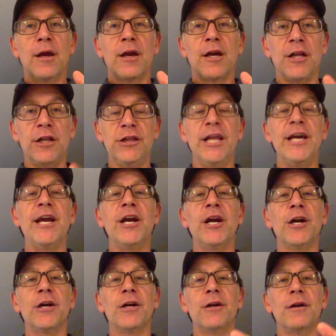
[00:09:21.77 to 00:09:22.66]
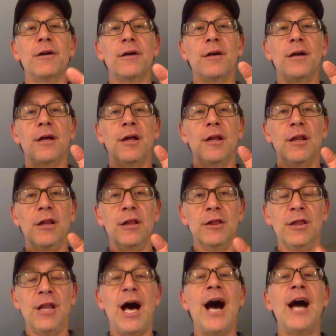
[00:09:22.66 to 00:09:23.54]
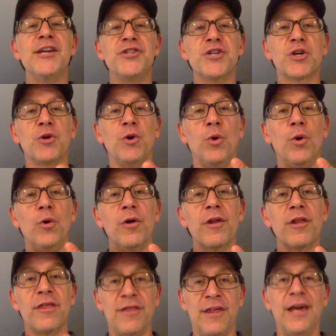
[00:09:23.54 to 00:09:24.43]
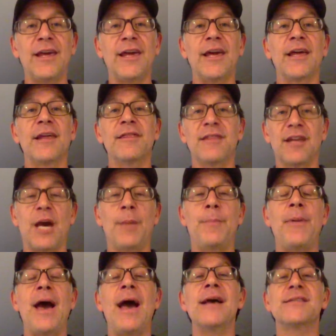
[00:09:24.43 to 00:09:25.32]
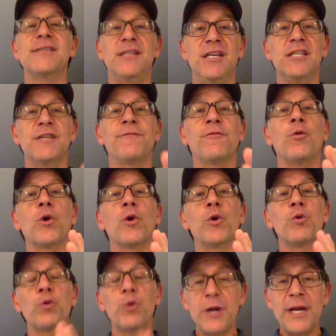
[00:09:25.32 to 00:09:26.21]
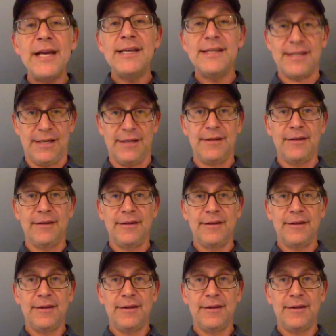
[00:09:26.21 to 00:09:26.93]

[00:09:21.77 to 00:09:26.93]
clear, logical thinking, the capacities for reason